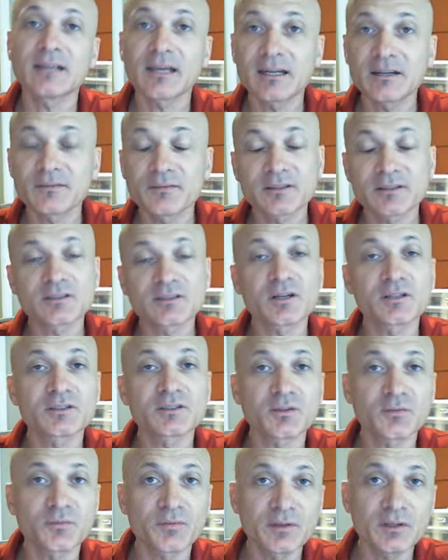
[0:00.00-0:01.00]
if it starts
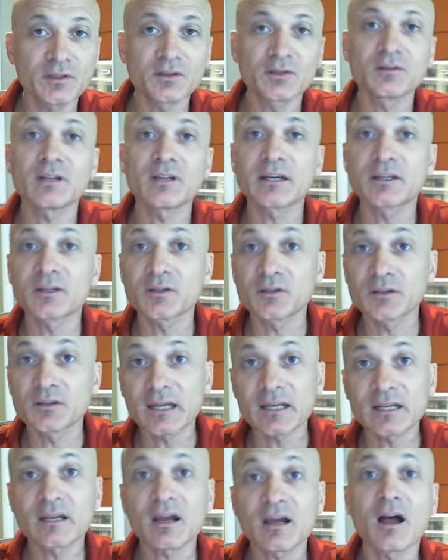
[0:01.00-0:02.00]
to feel like you're
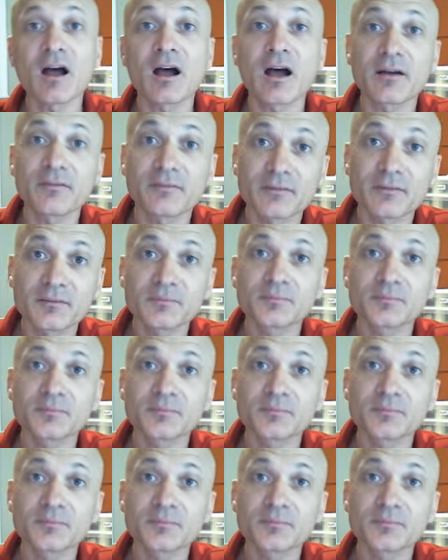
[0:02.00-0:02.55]
getting off,